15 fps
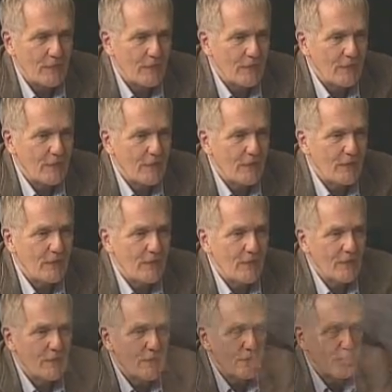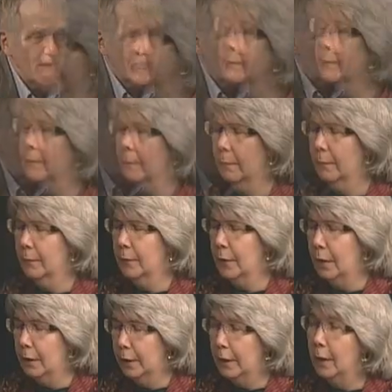Well, the
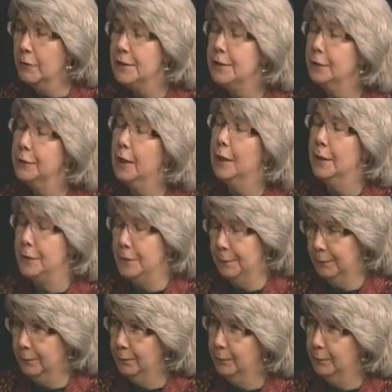Carousel Tides